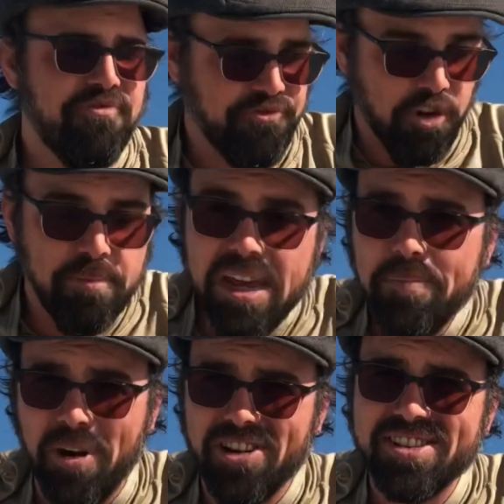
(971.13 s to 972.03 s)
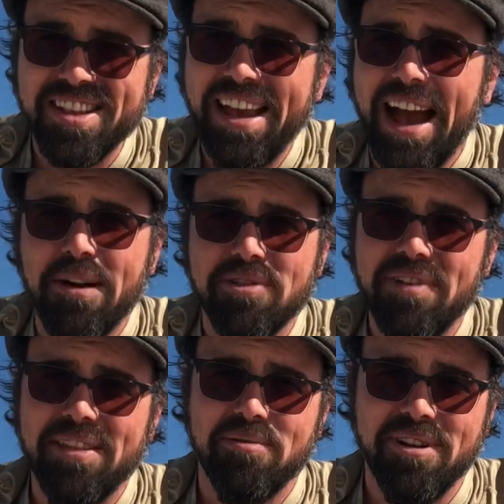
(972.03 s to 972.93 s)
for me personally, I would
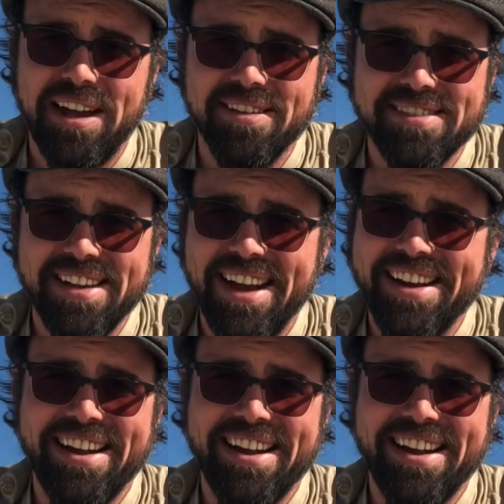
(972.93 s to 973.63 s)
rather work outside.